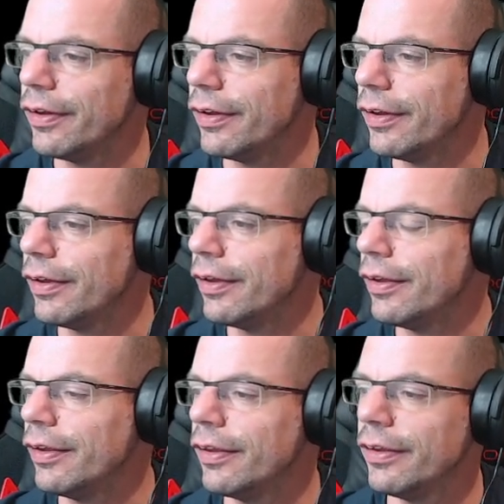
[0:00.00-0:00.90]

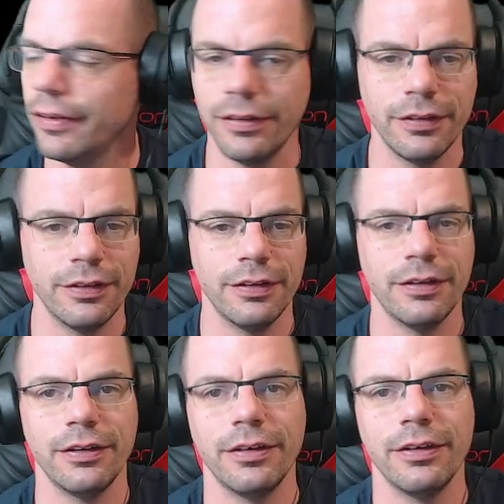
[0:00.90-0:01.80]

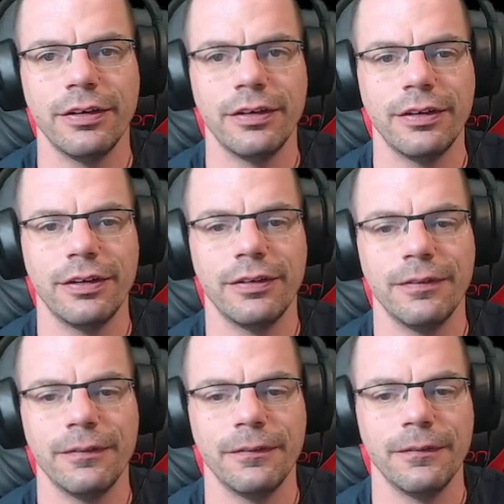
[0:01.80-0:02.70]

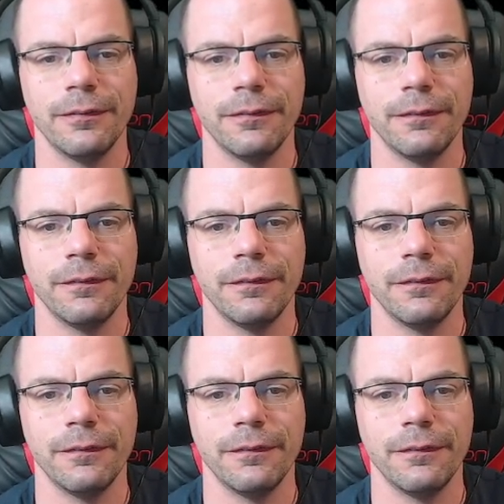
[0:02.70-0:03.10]
(no one is talking)